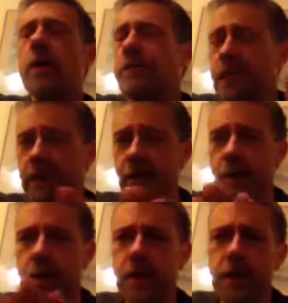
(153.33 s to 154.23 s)
Never
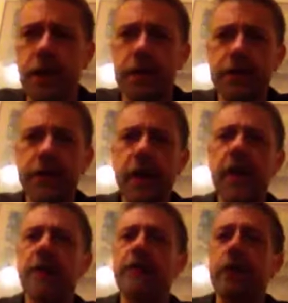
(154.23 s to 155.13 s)
mind. Say,
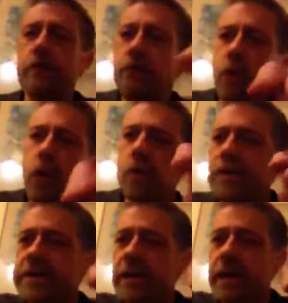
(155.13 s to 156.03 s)
if you pull
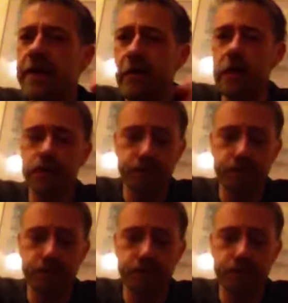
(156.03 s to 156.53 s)
this lever,